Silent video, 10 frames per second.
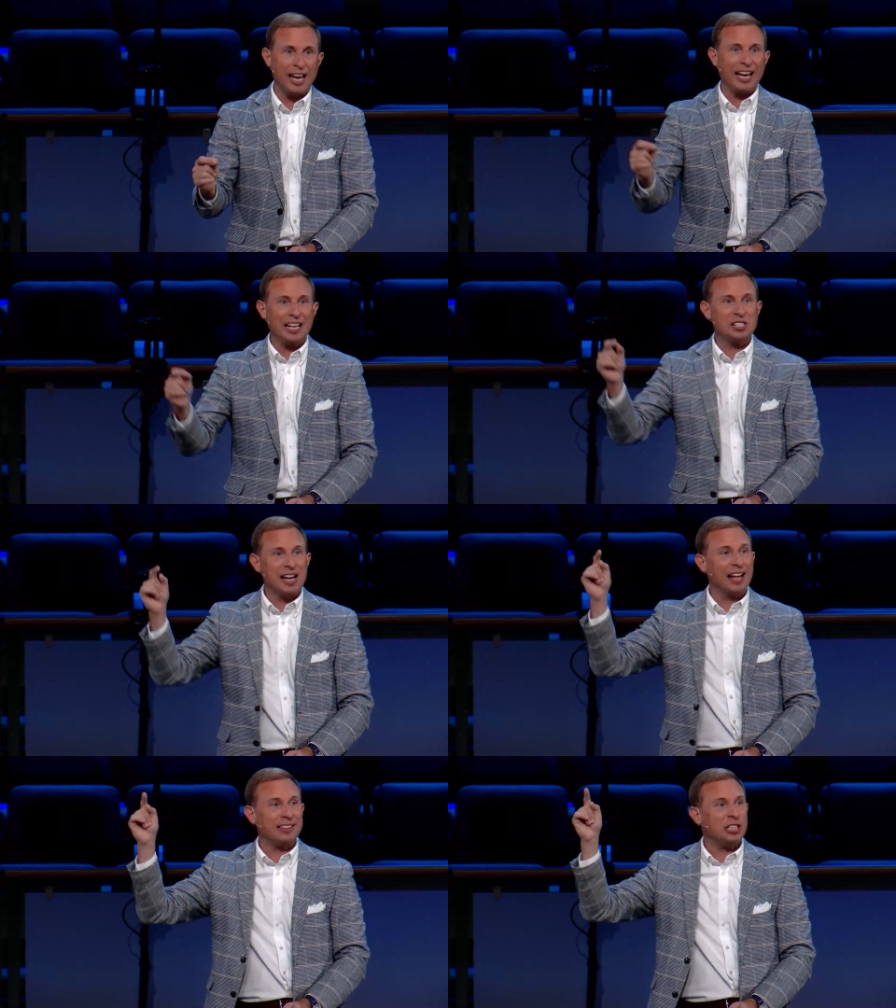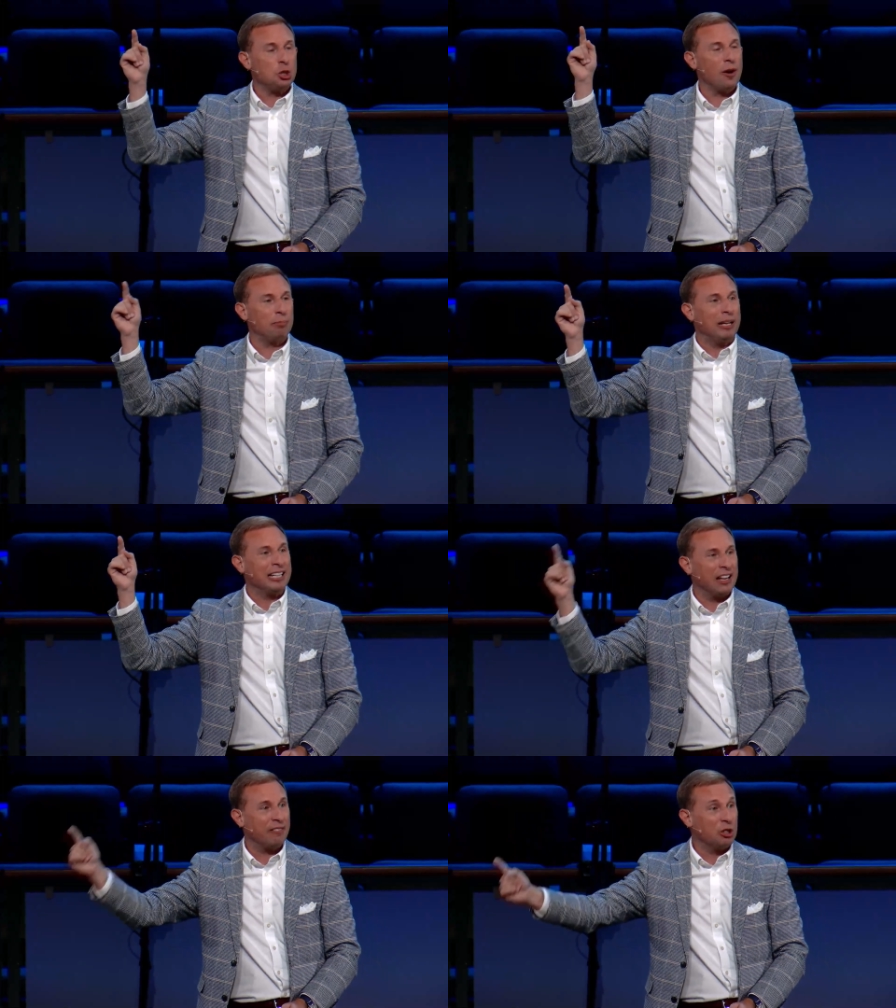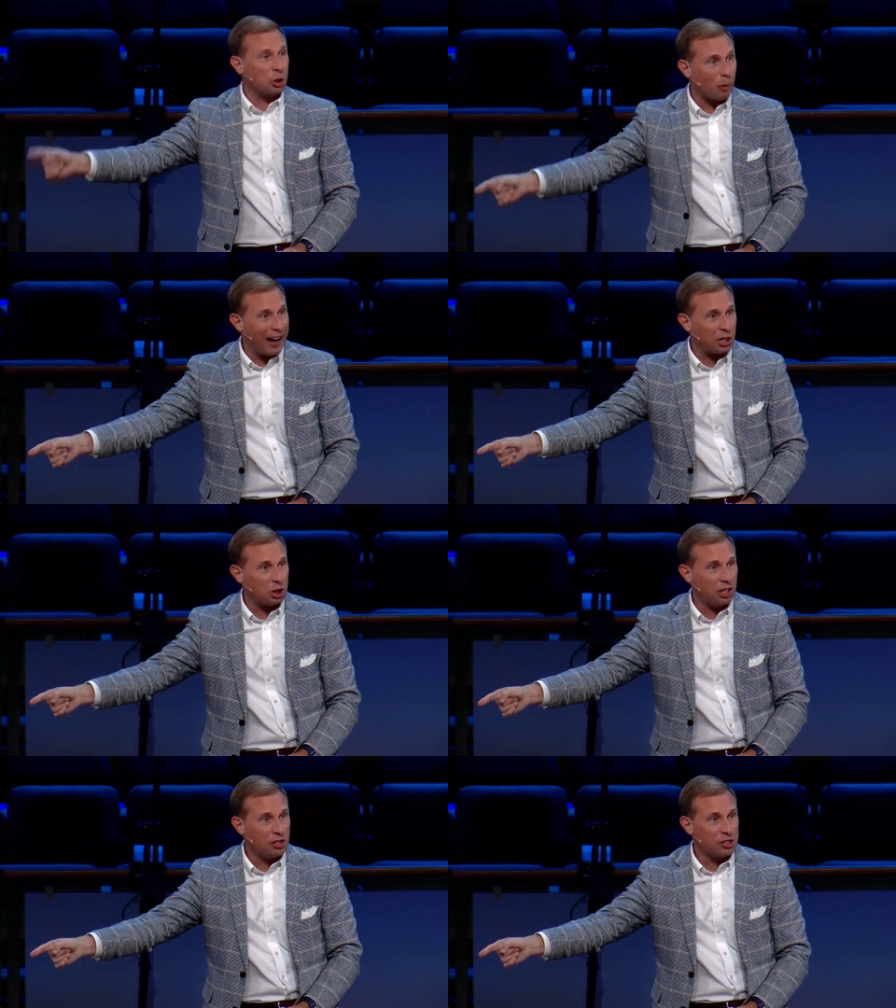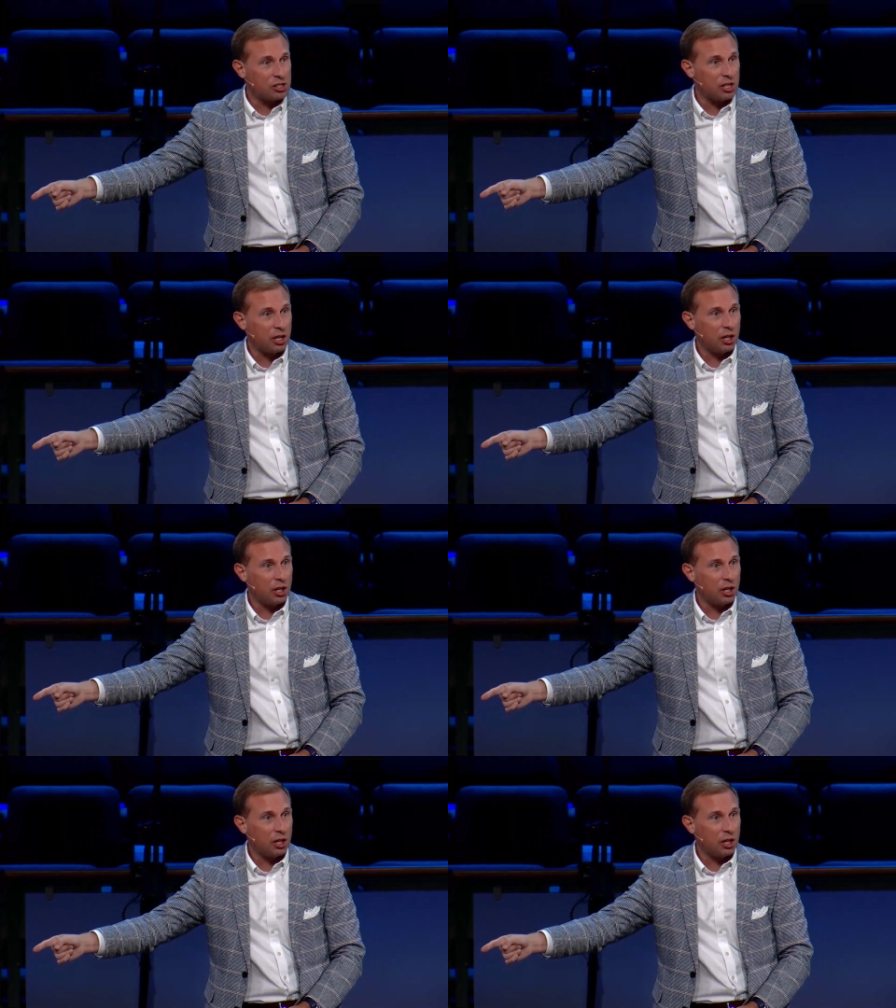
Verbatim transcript: is not that you have been given directions.